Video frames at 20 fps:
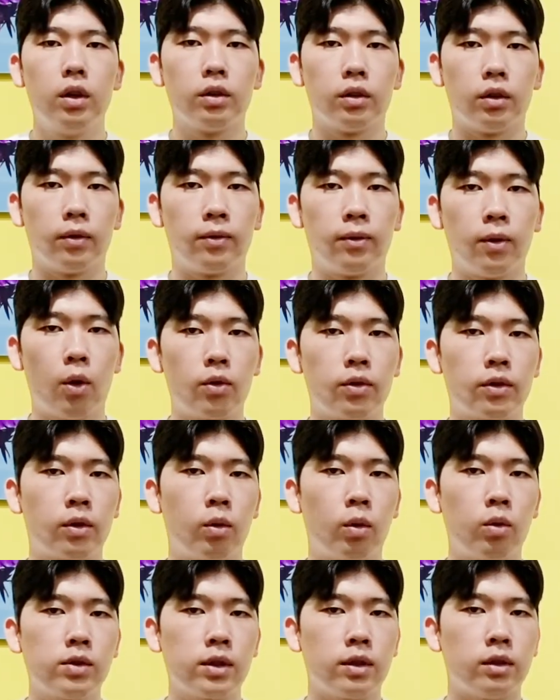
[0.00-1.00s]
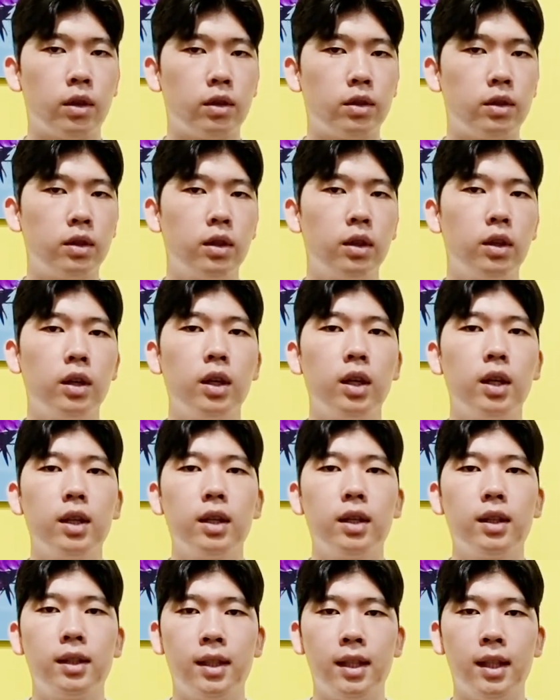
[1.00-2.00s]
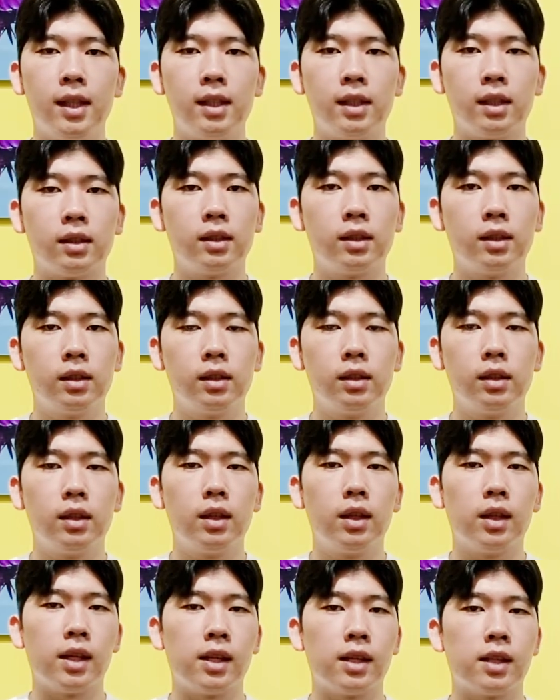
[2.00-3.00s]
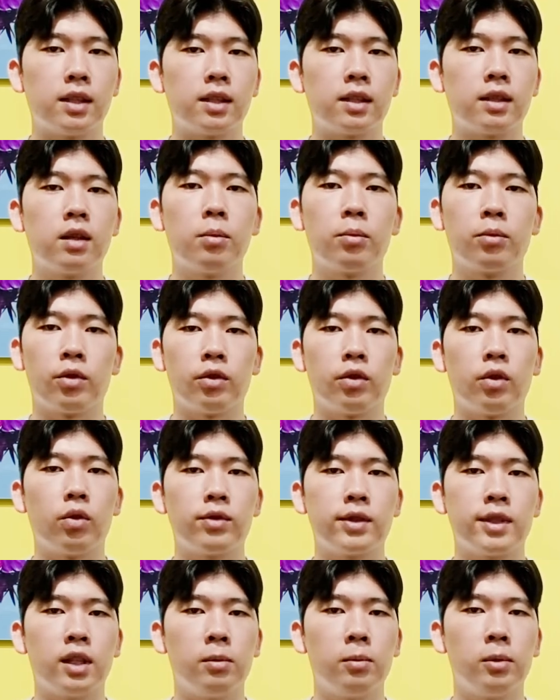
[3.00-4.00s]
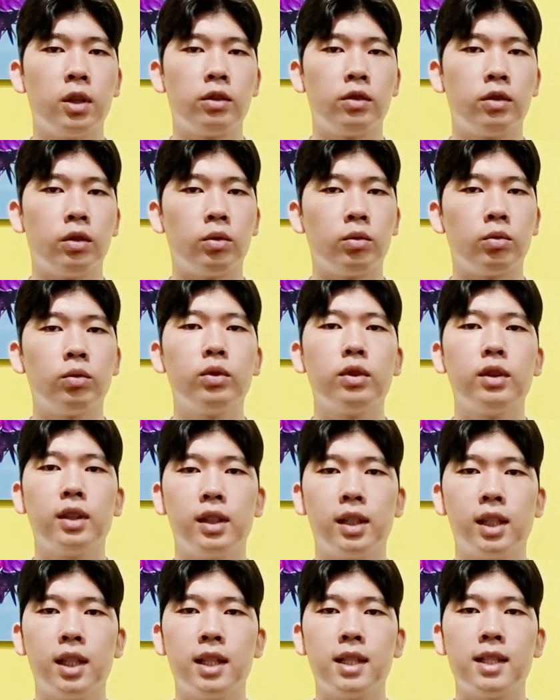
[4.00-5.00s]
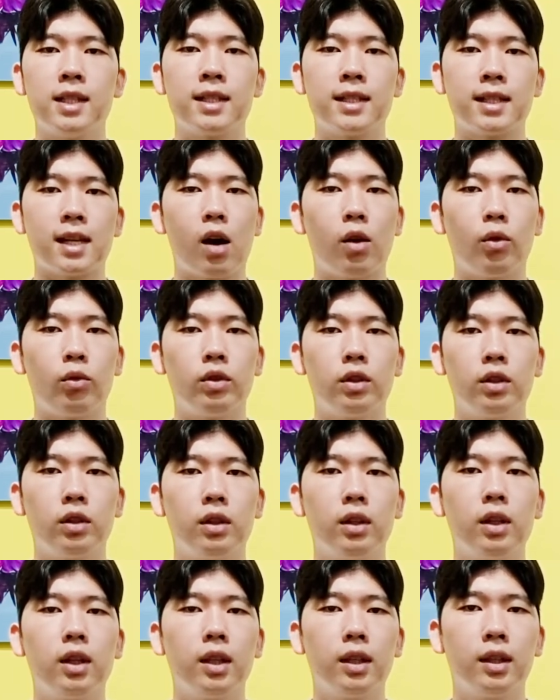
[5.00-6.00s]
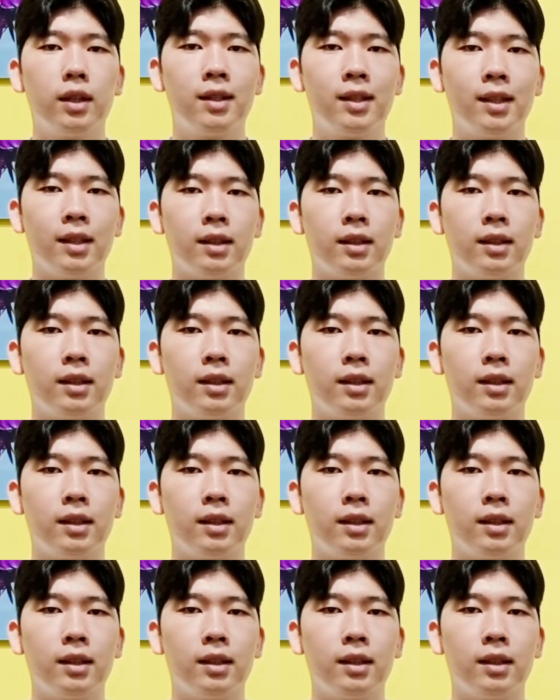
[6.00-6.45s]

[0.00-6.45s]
the fourth consonant, T, is pronounced similar to T sound, T.